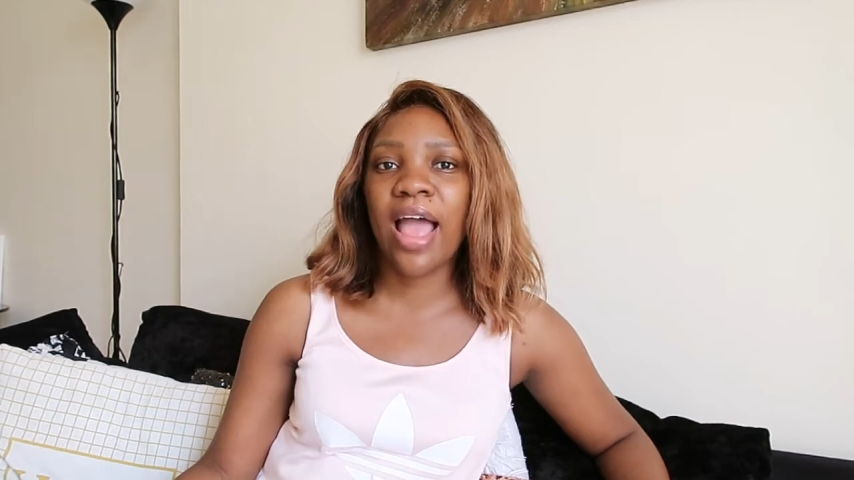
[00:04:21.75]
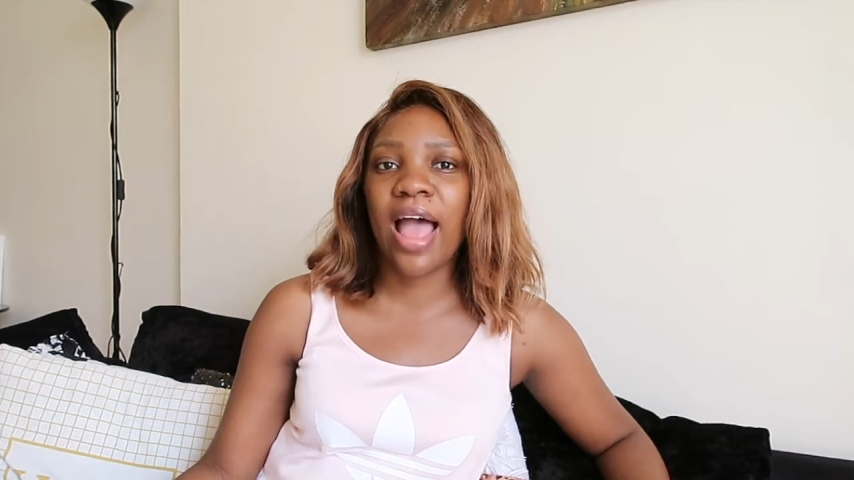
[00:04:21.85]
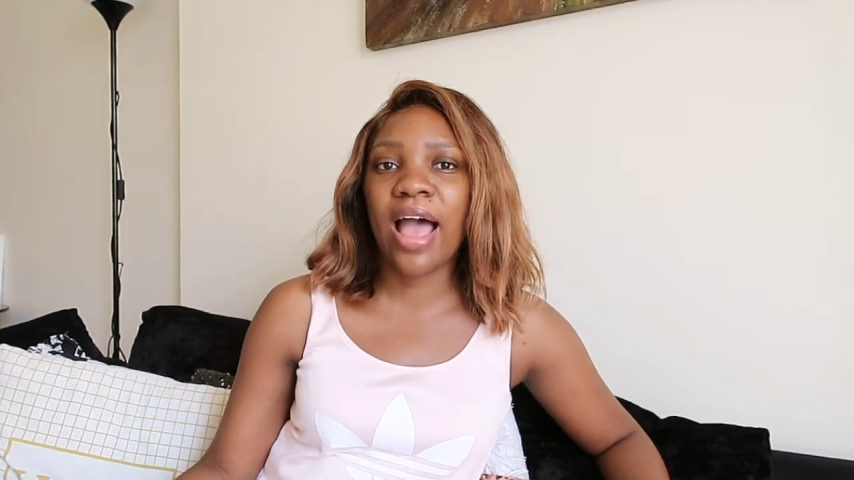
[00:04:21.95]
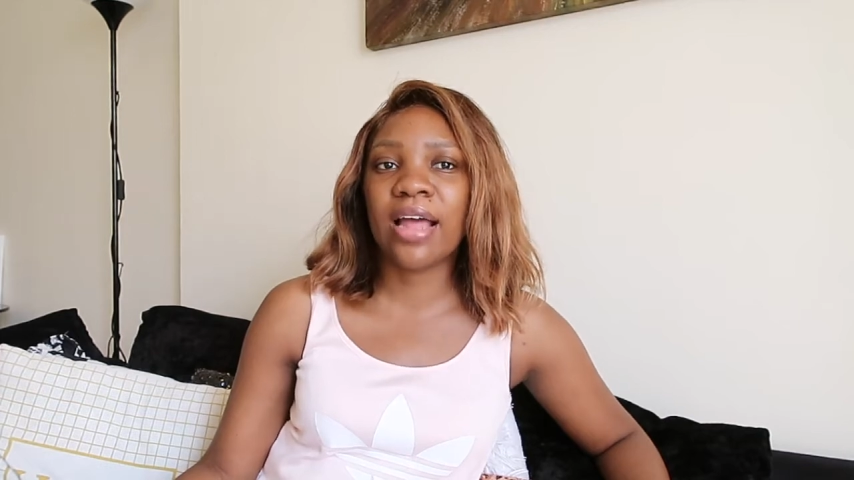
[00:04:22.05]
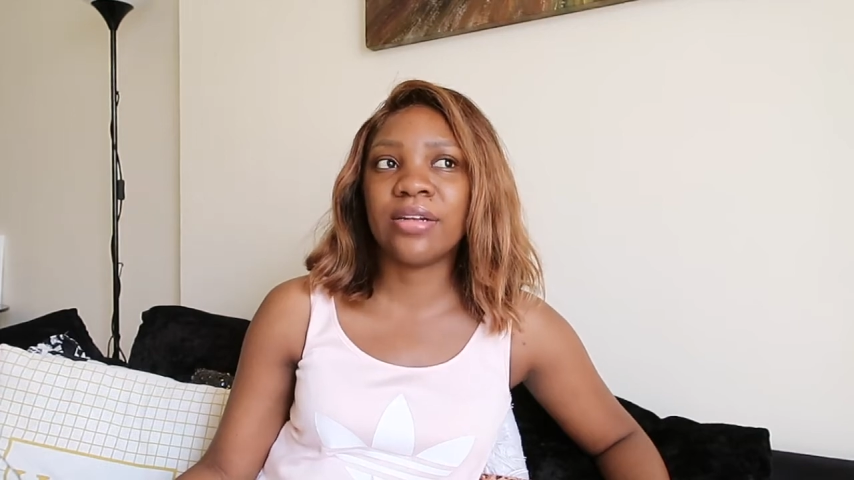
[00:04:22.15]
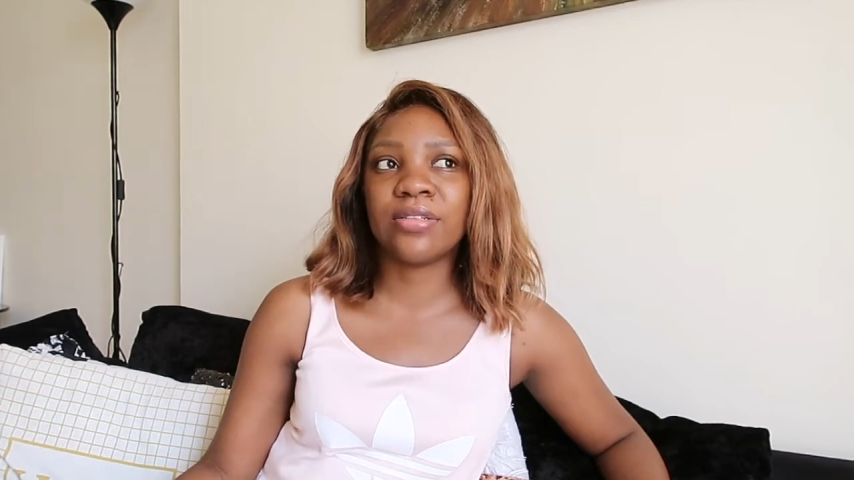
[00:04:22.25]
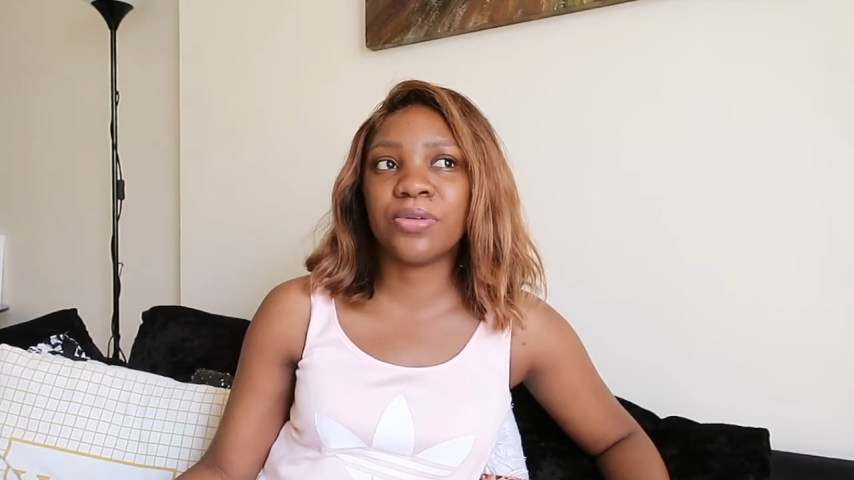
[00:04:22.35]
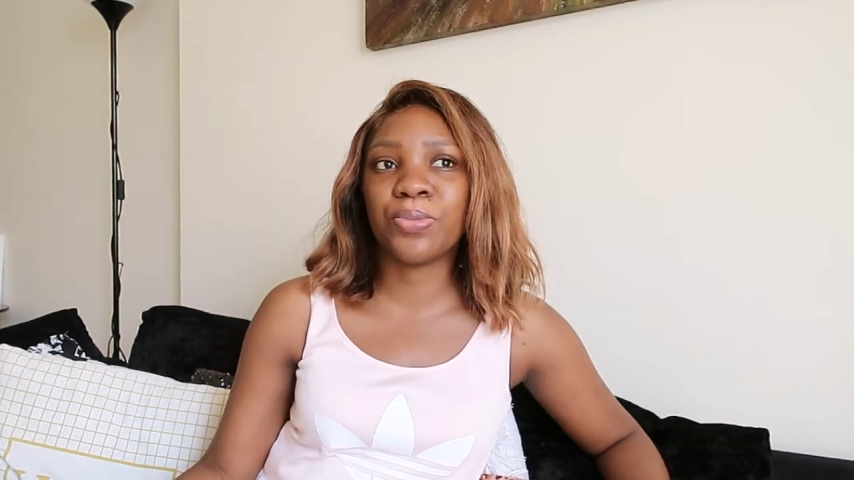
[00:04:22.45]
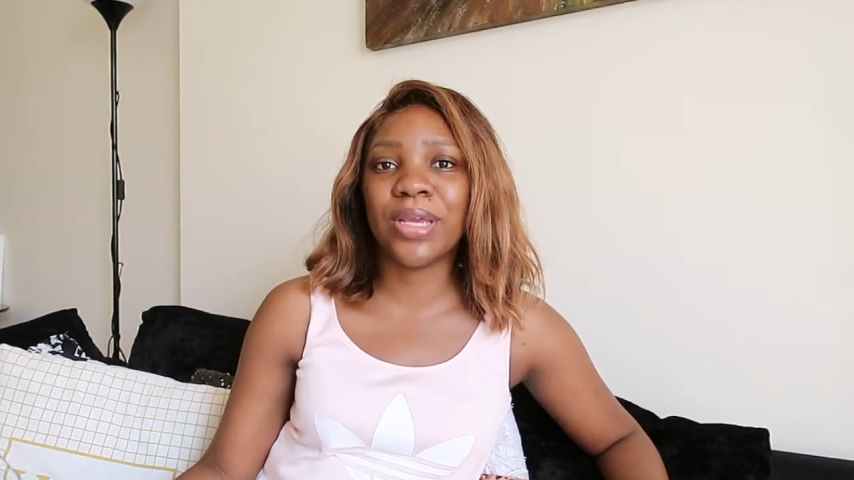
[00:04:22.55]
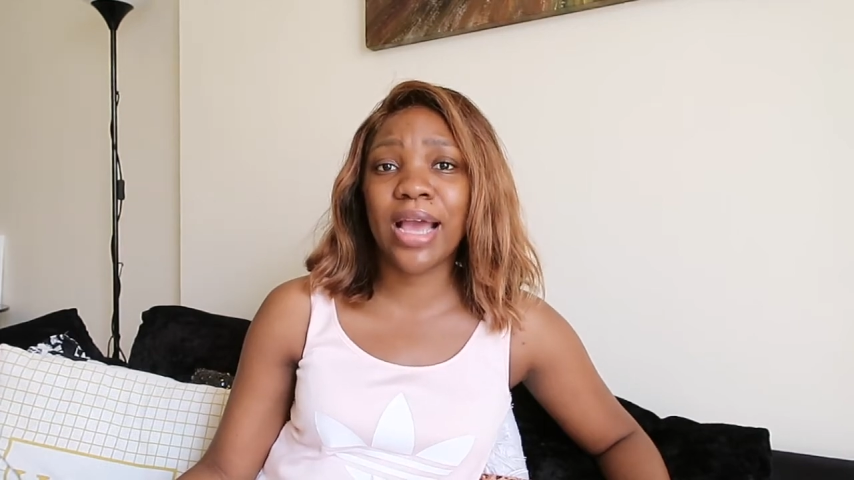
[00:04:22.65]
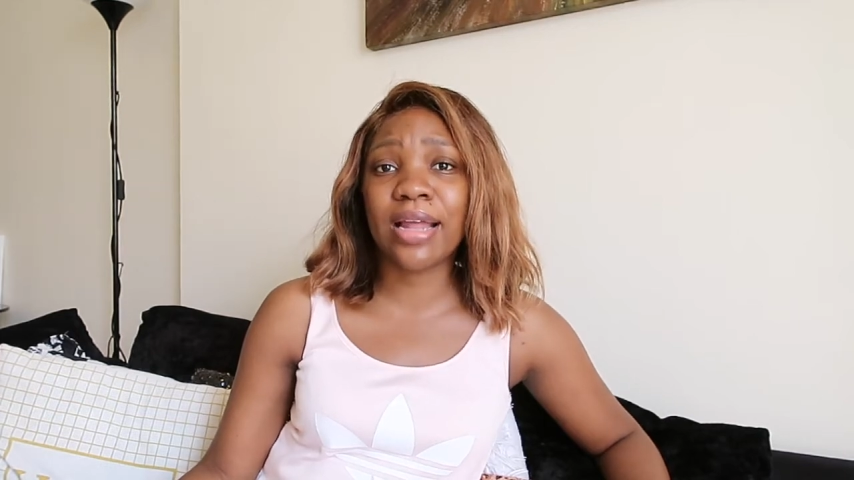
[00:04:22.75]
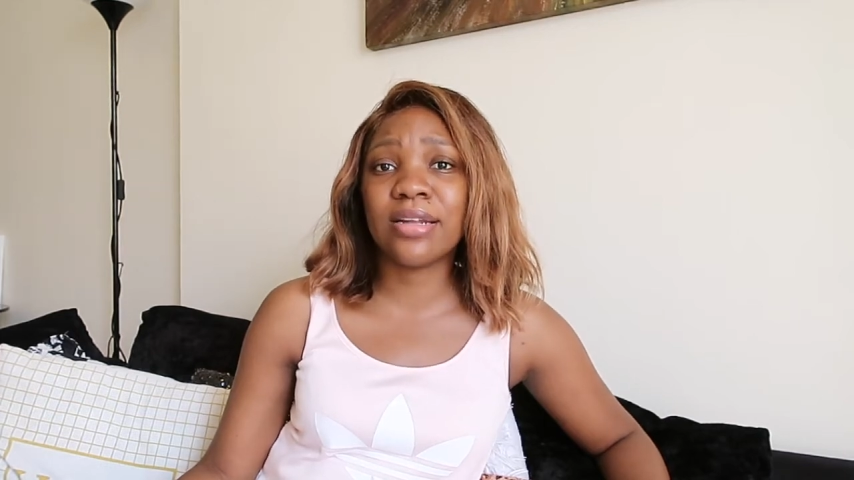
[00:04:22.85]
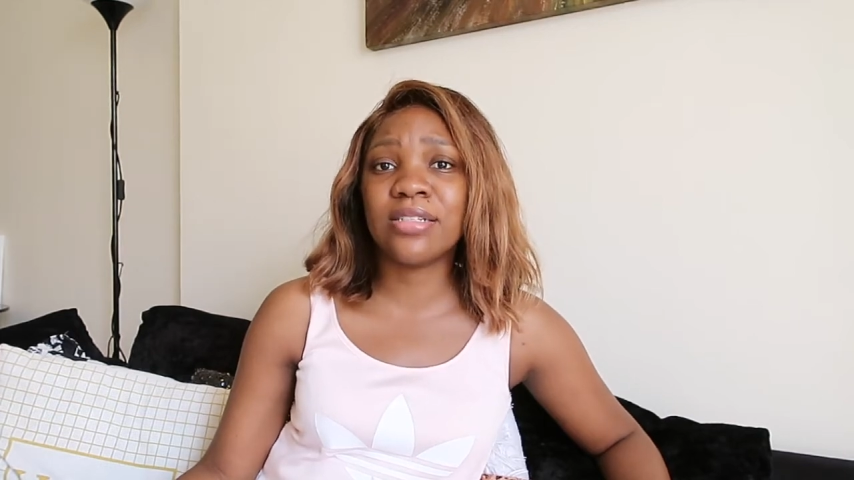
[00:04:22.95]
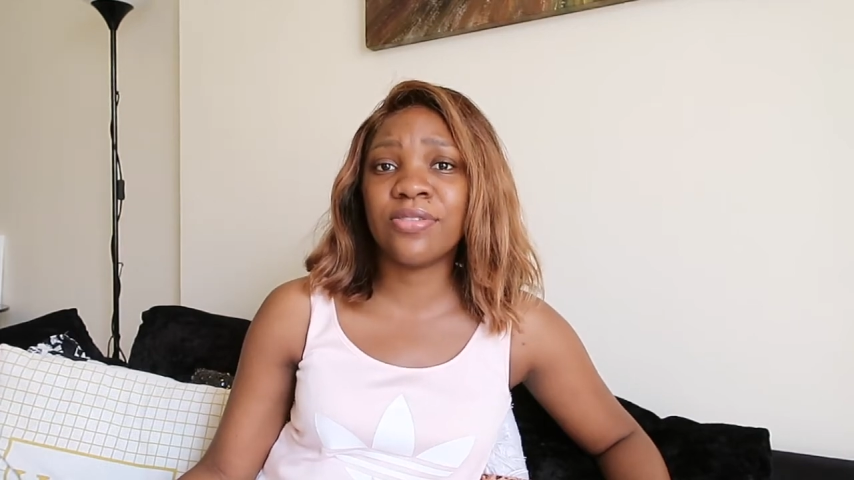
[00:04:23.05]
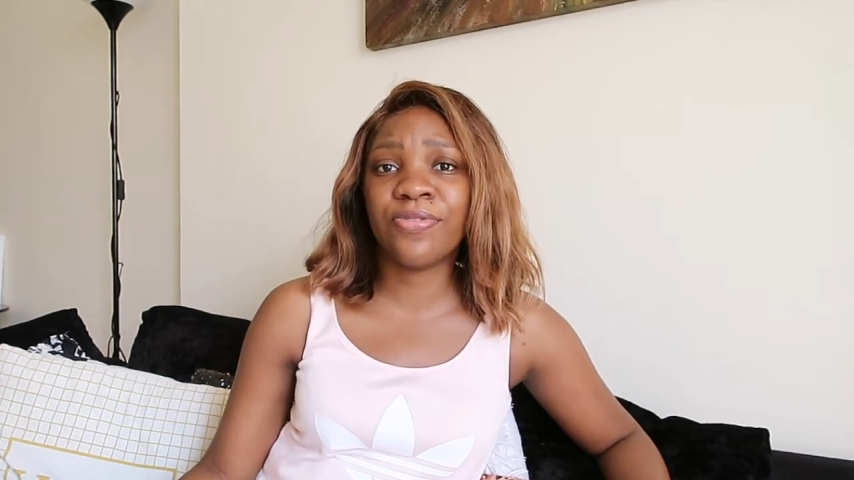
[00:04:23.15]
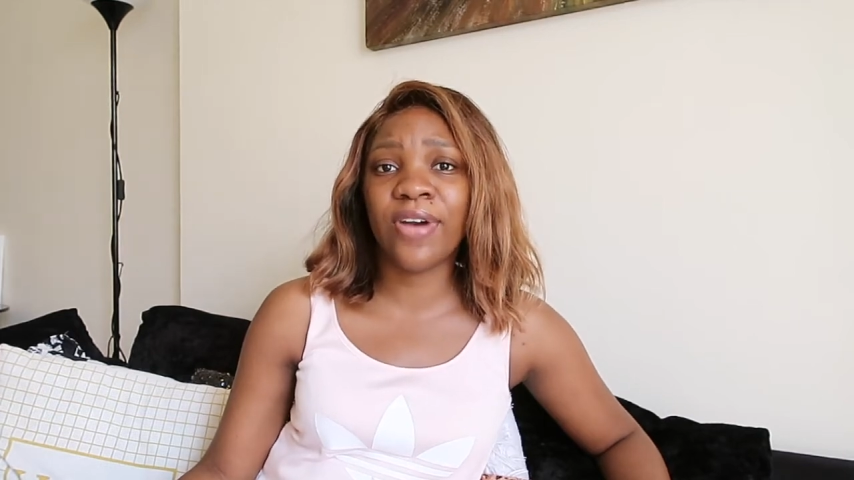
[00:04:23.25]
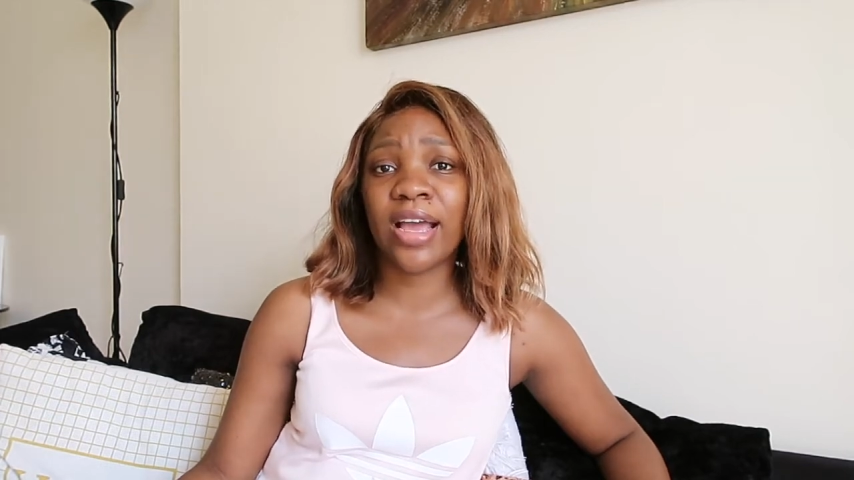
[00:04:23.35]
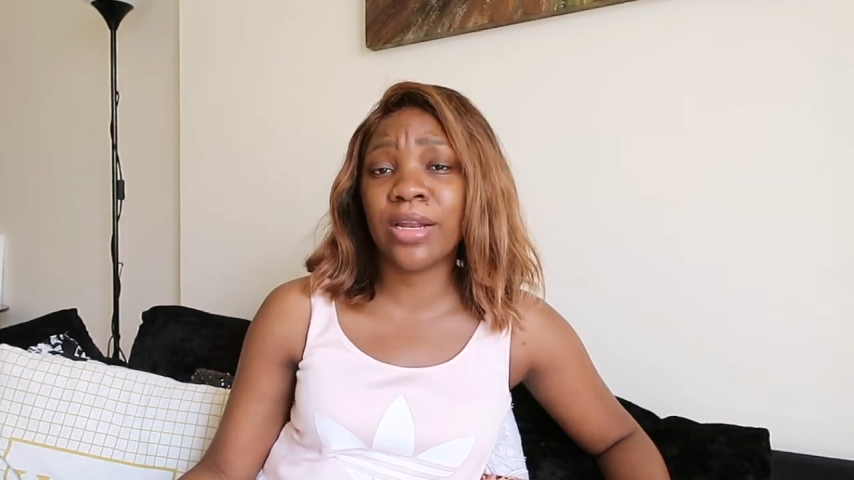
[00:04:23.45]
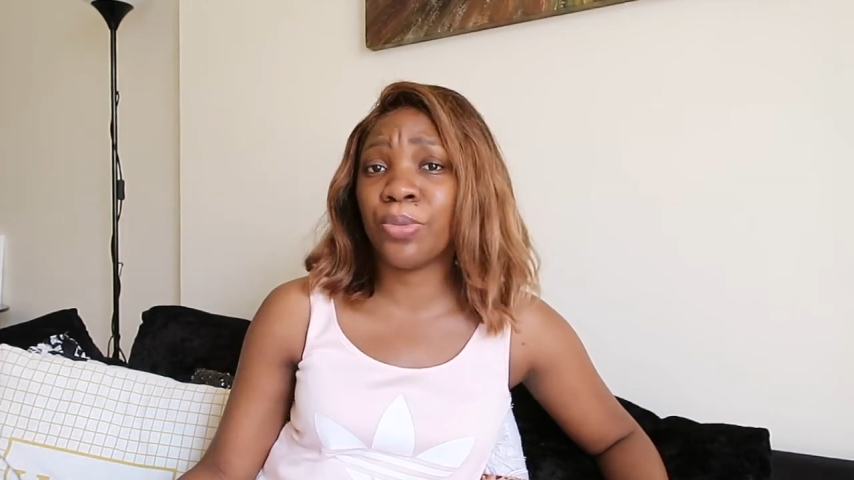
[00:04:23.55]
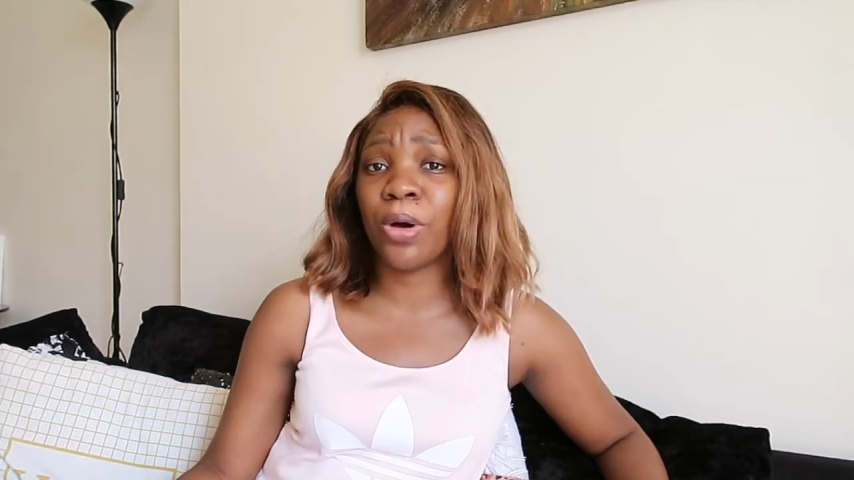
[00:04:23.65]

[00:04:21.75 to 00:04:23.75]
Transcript: and we kind of define